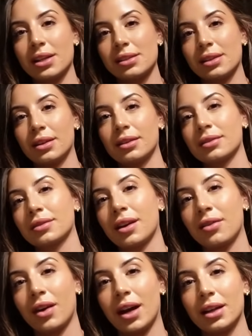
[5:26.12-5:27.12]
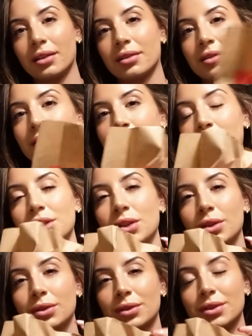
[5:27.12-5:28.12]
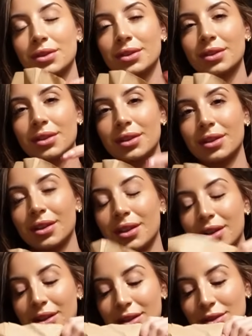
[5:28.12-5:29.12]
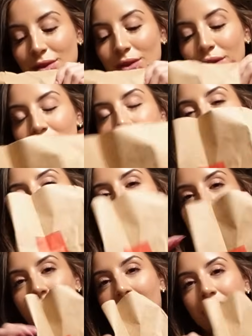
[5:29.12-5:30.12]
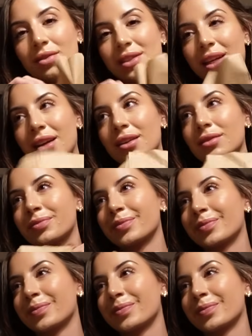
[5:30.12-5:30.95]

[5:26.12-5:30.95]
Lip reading: amazing. I've had McDonald's, Zeus, and KFC